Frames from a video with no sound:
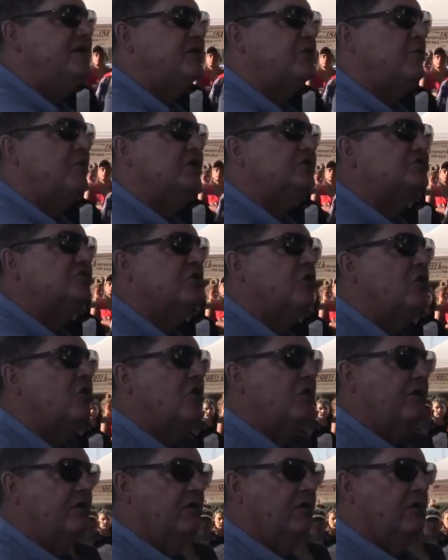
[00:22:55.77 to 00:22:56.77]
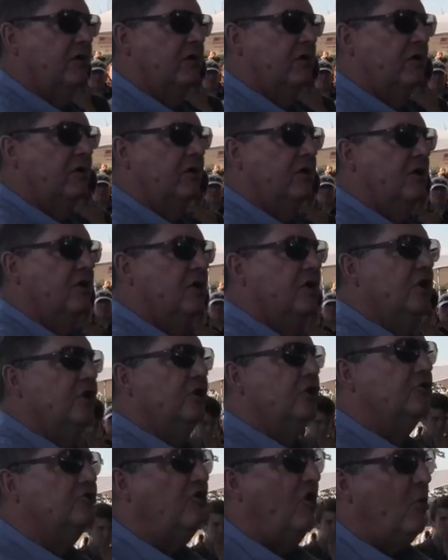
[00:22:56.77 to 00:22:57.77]
degree turn.
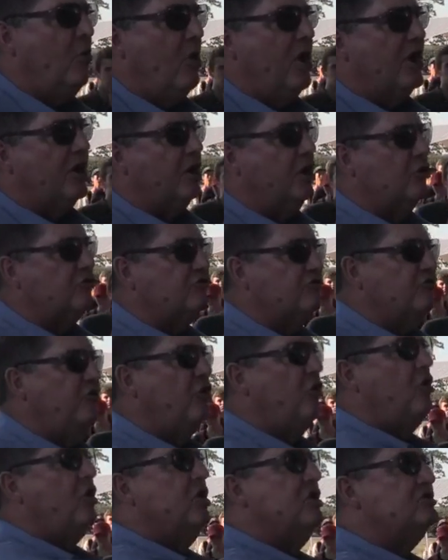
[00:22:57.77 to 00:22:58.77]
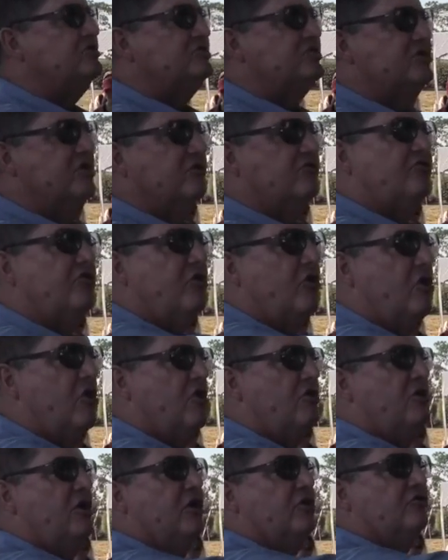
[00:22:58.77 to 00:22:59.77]
You don't want to go towards,
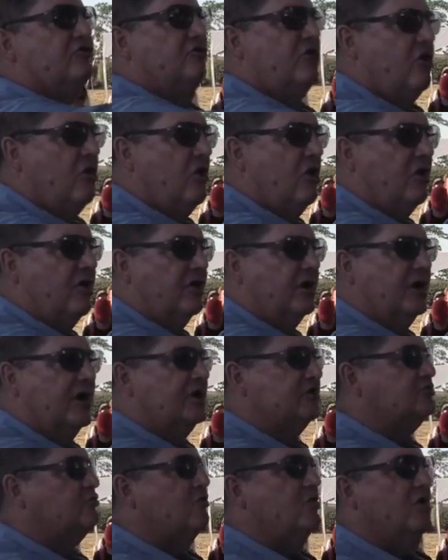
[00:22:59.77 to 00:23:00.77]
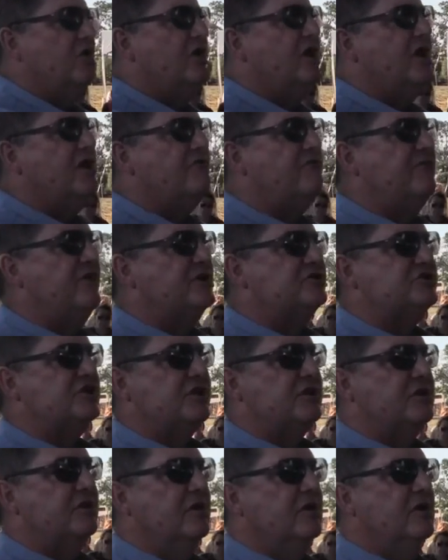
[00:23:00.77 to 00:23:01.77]
turn, turn. It's really
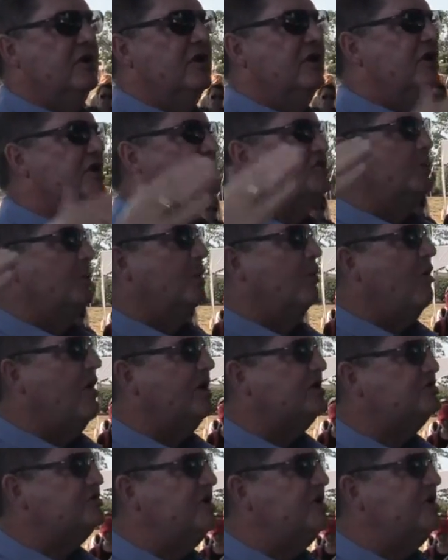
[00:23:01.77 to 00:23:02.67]
inefficient. So we want to